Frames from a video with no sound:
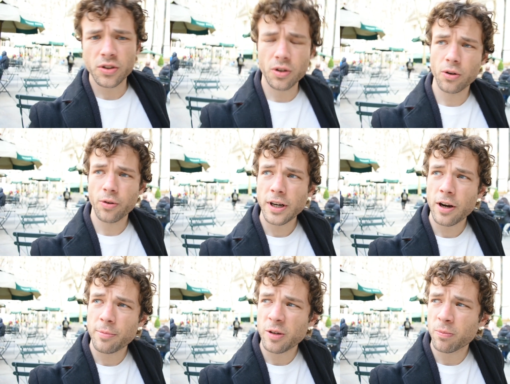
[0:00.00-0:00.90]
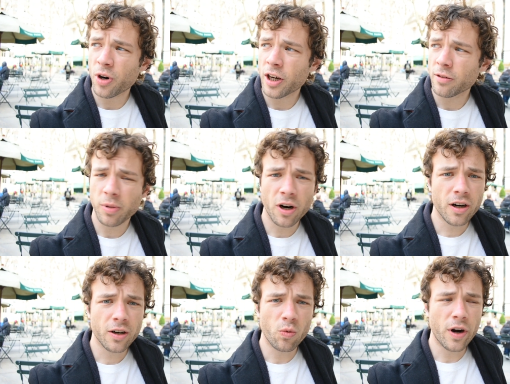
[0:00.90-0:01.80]
So right now I'm in Bryant
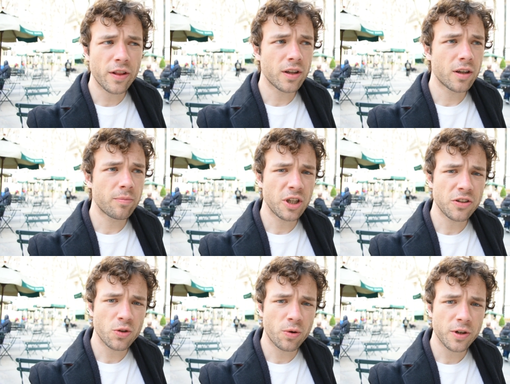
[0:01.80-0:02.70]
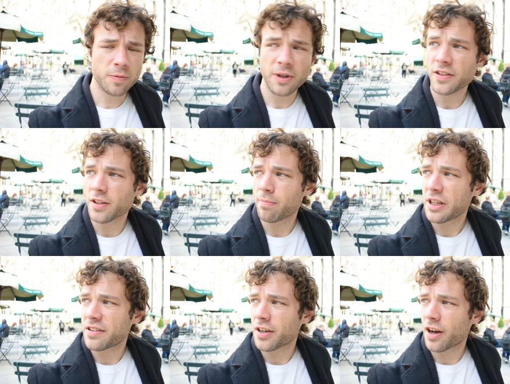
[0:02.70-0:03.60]
Park, one of the biggest tourist spots in
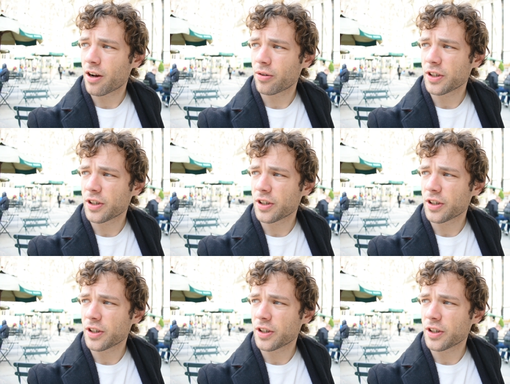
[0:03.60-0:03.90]
Midtown.